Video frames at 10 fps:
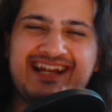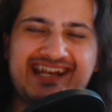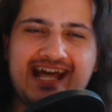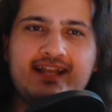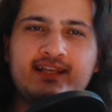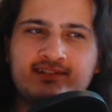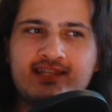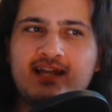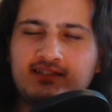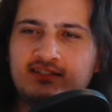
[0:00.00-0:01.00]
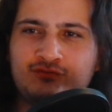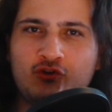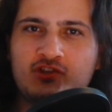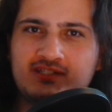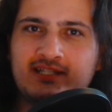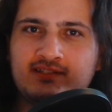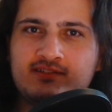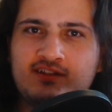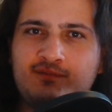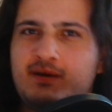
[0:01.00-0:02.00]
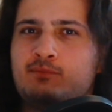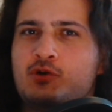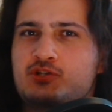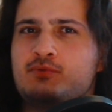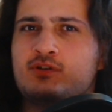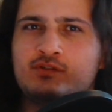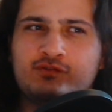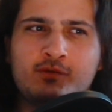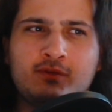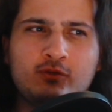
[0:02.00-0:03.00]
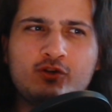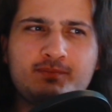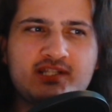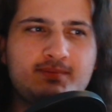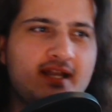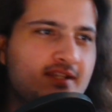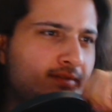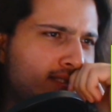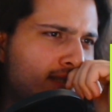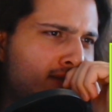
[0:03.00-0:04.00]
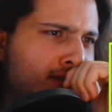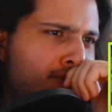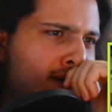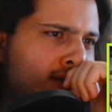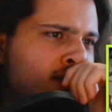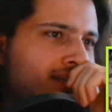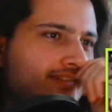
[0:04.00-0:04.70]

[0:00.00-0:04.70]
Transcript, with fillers: Not exactly the voice line itself, but much more a, from a lore perspective now that I think about it.